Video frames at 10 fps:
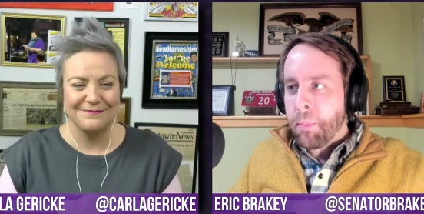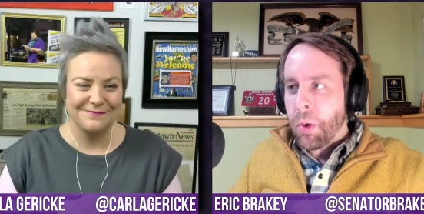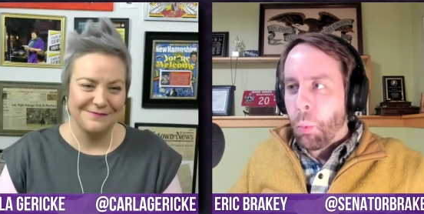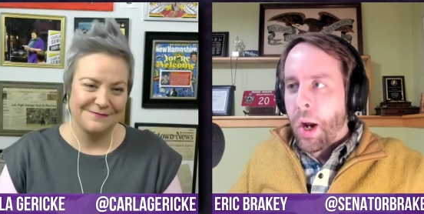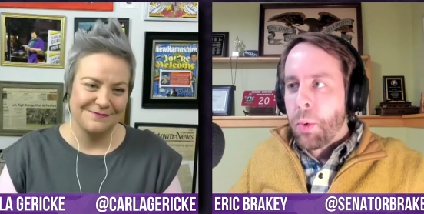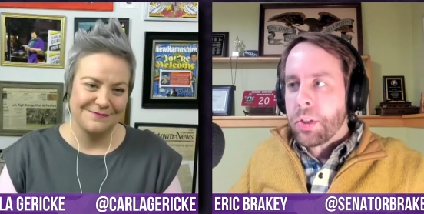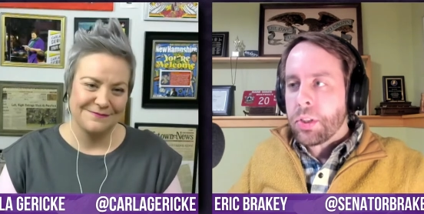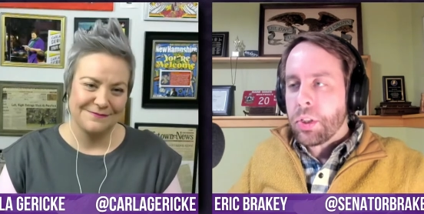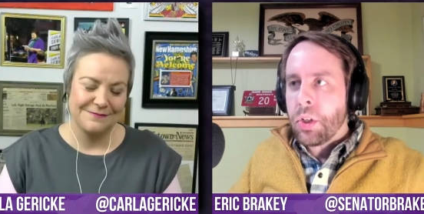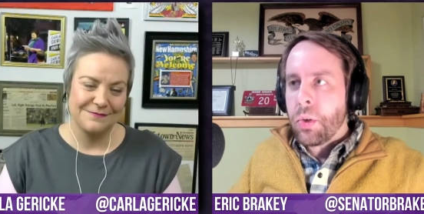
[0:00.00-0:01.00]
Speaker 1: why was
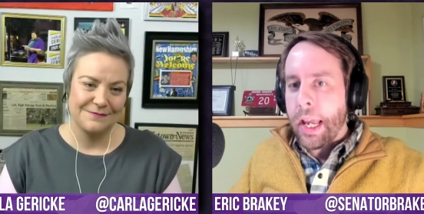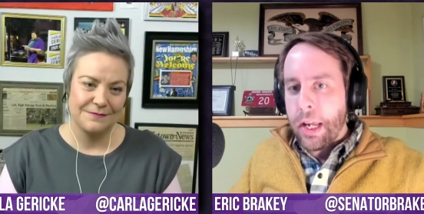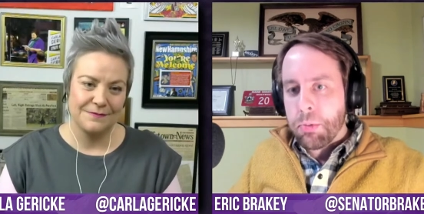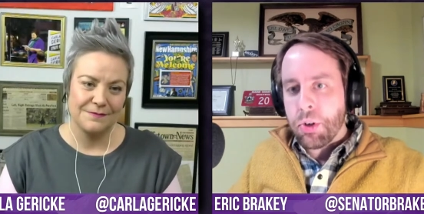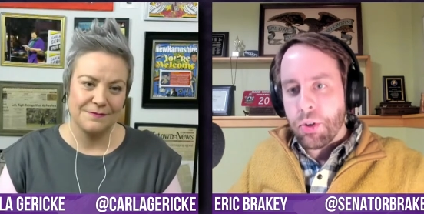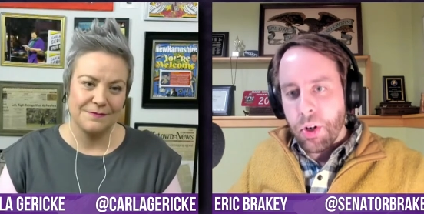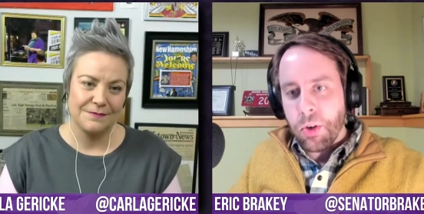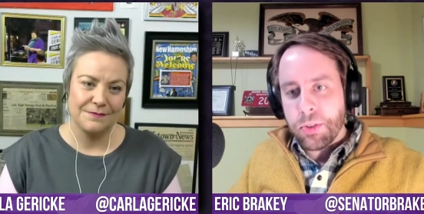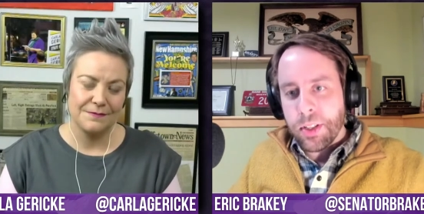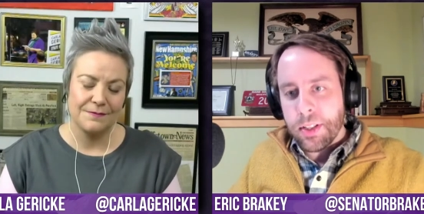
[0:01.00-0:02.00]
New Hampshire
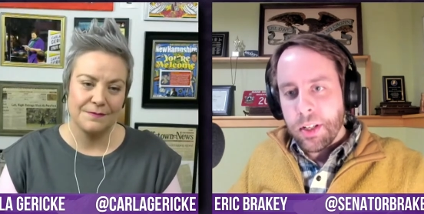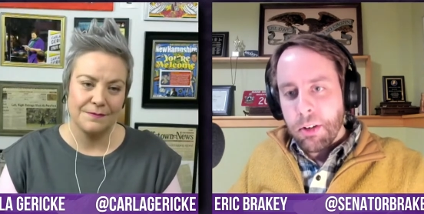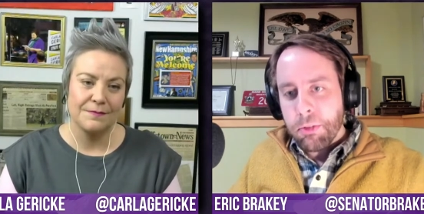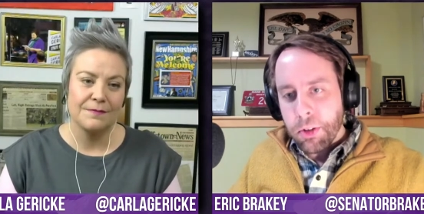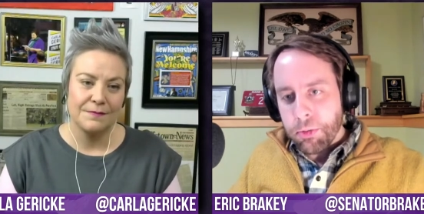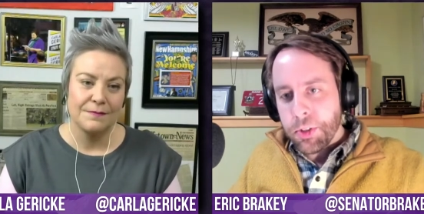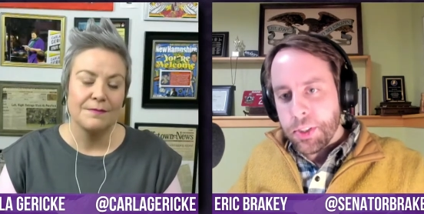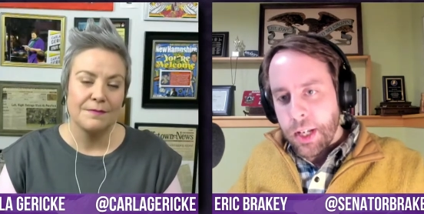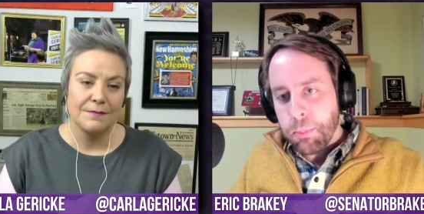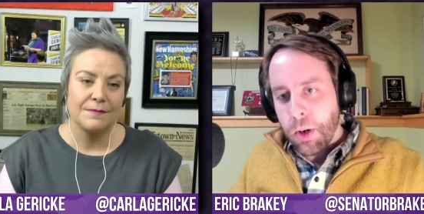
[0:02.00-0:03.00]
chosen for the Free State
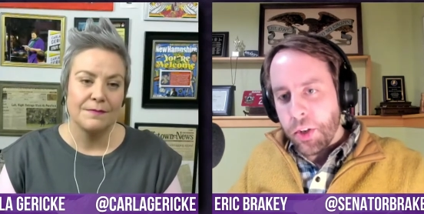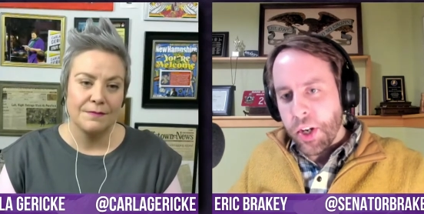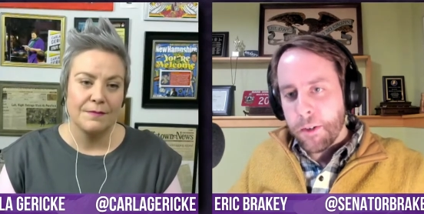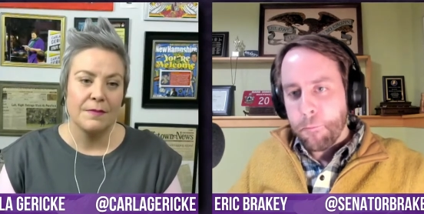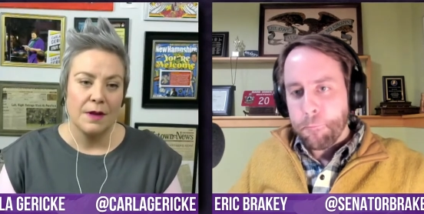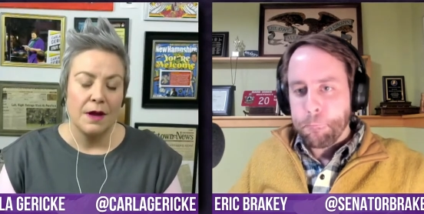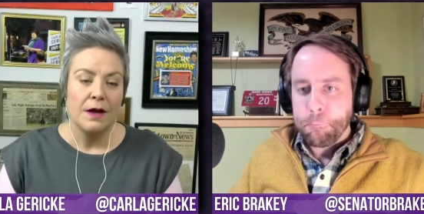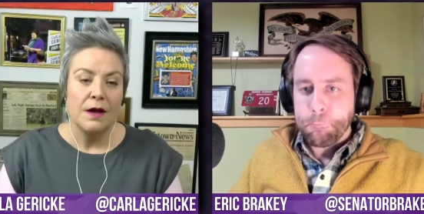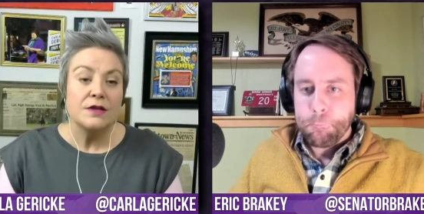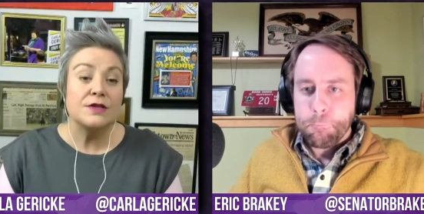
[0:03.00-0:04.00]
Project?
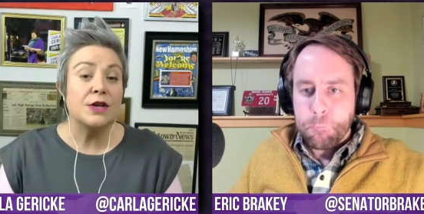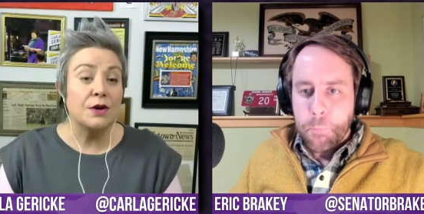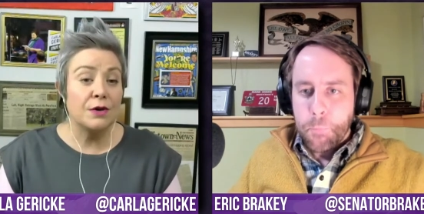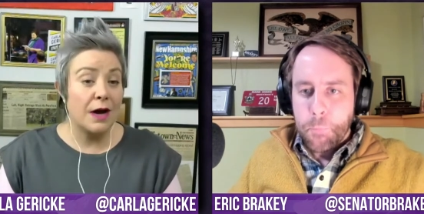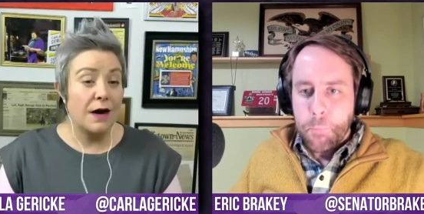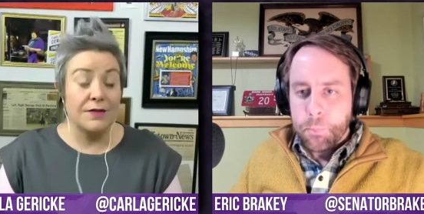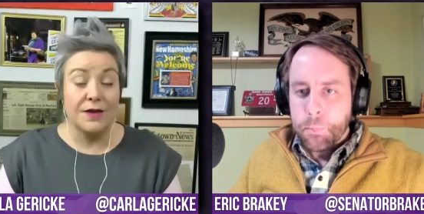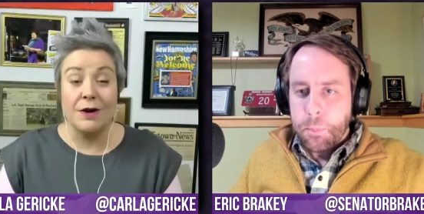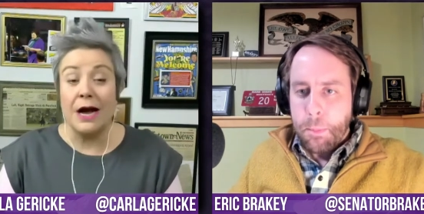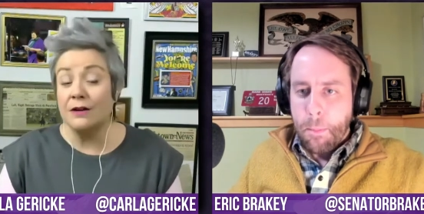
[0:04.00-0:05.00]
Speaker 2: So uh, there
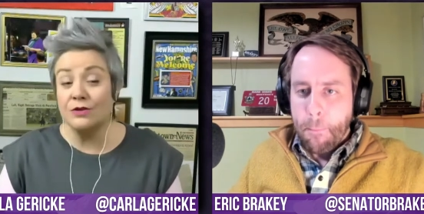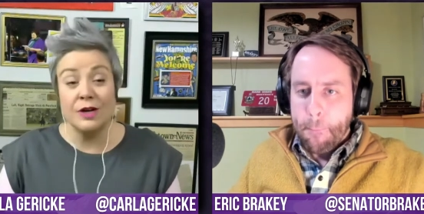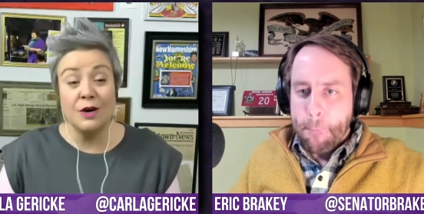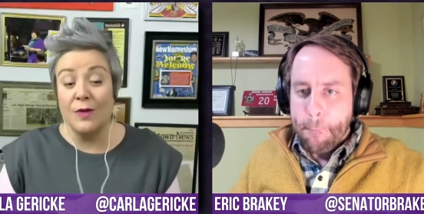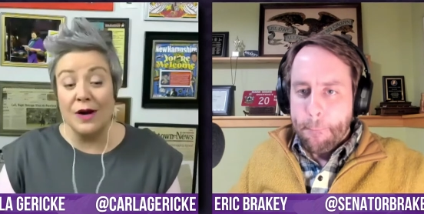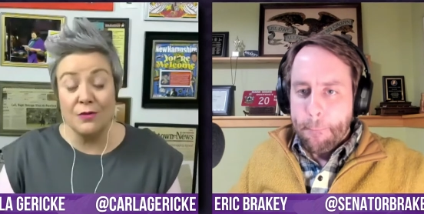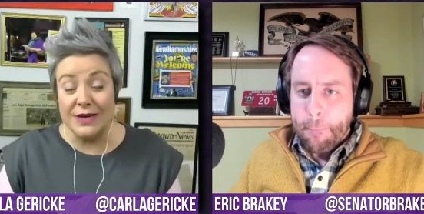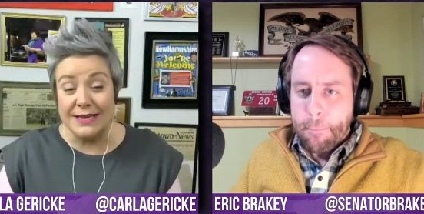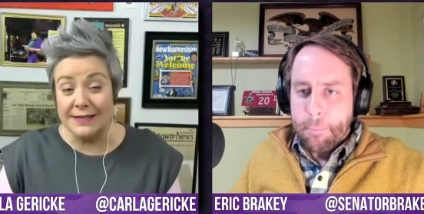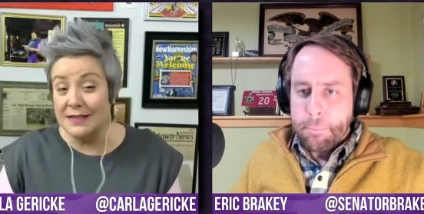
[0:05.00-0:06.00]
were 101
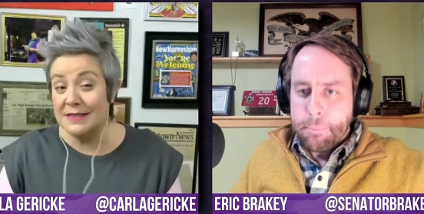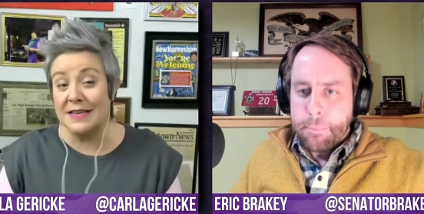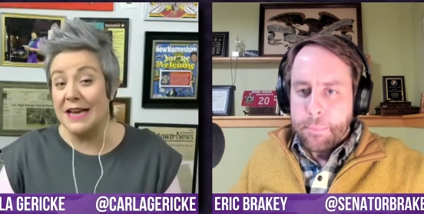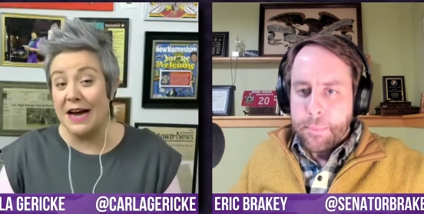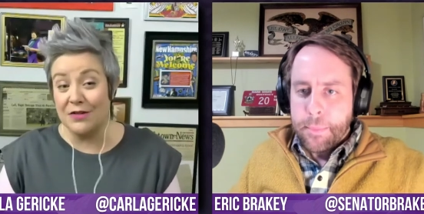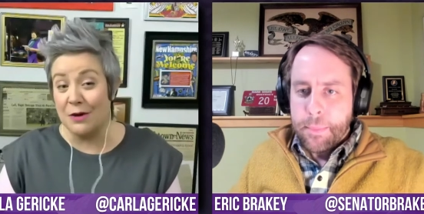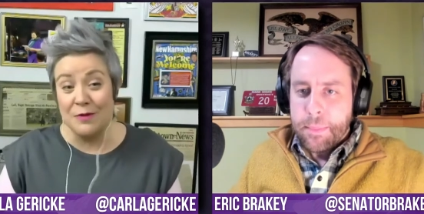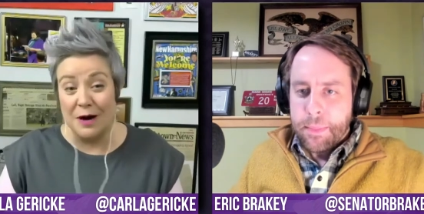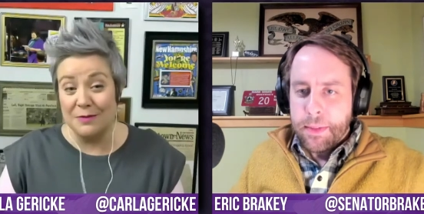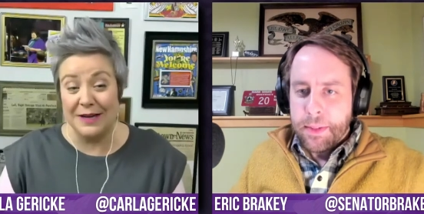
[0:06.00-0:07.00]
reasons, and now there are
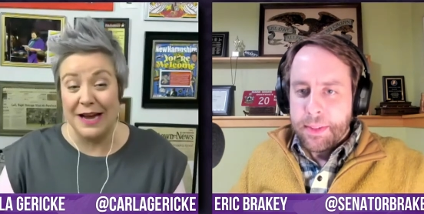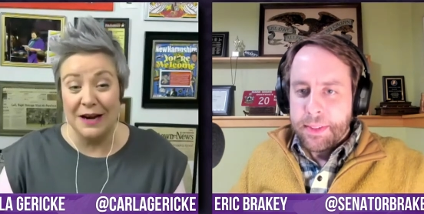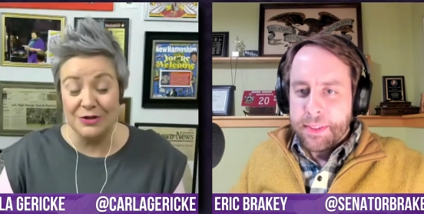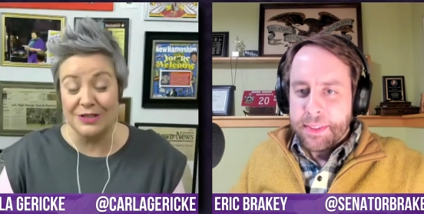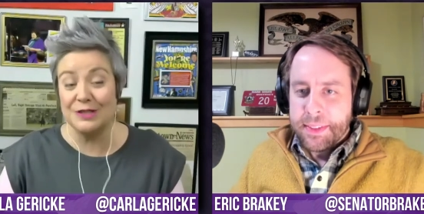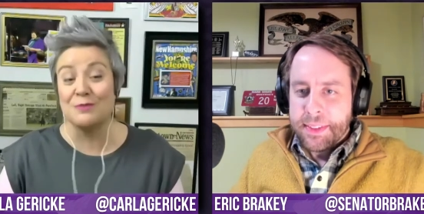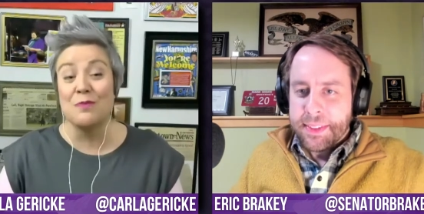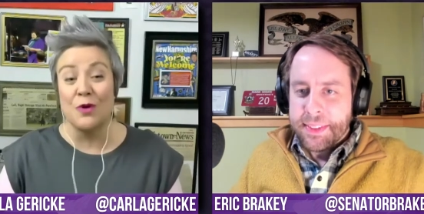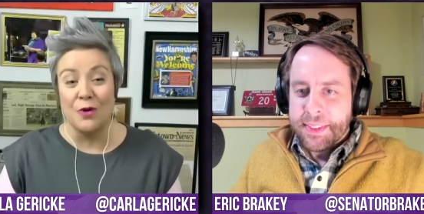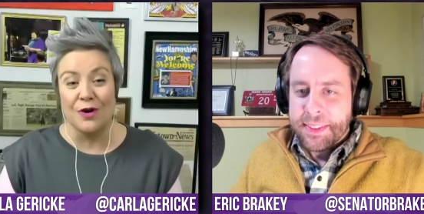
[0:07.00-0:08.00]
probably hundreds
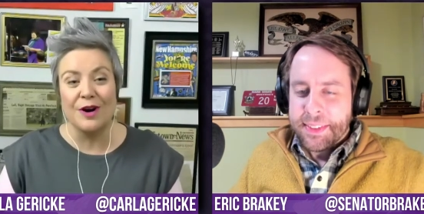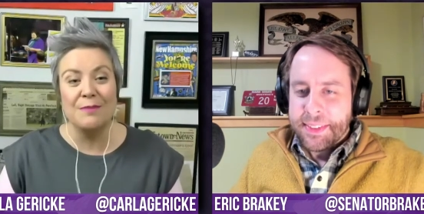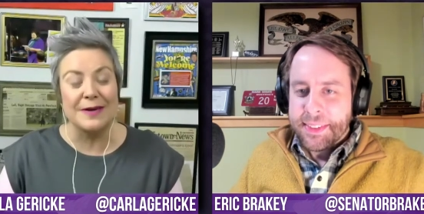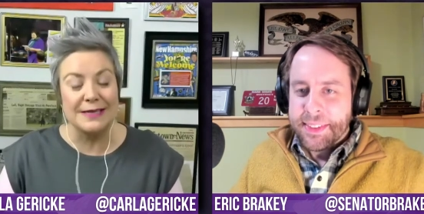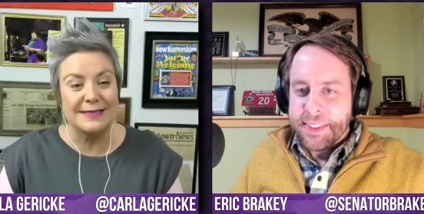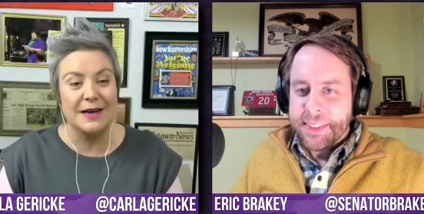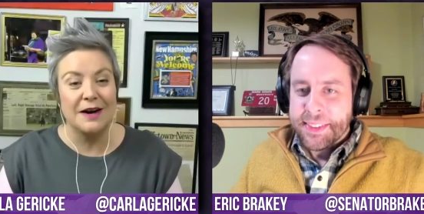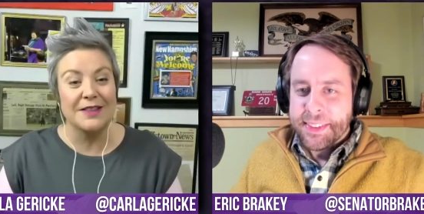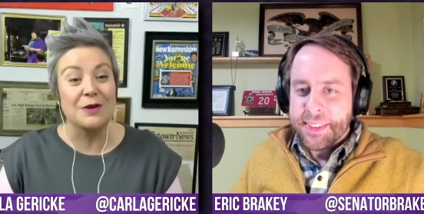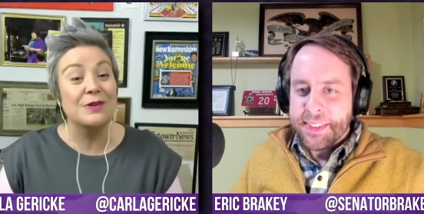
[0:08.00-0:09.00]
more. But
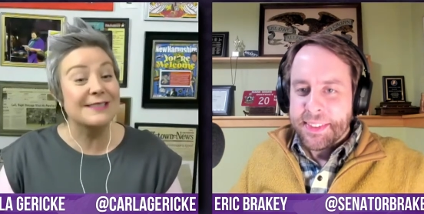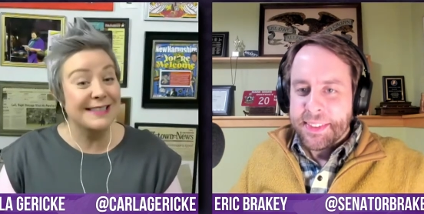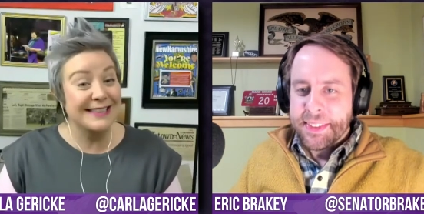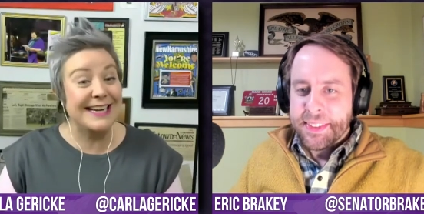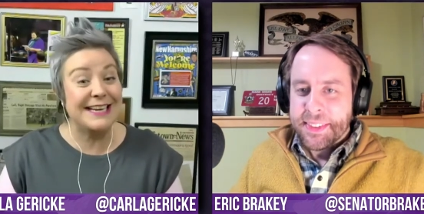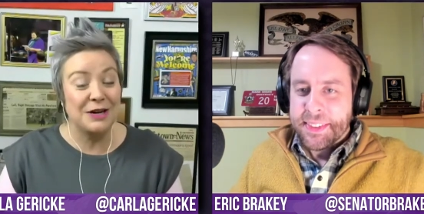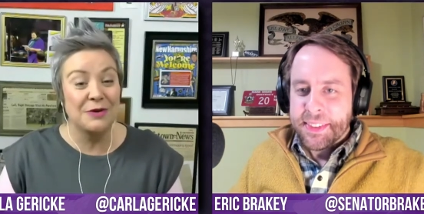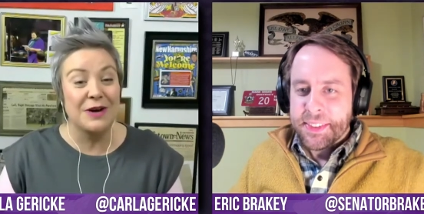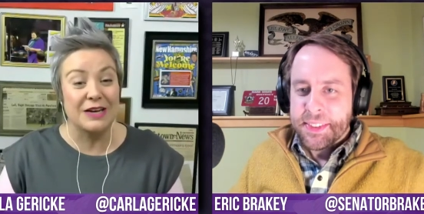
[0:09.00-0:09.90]
uh, there was a lady who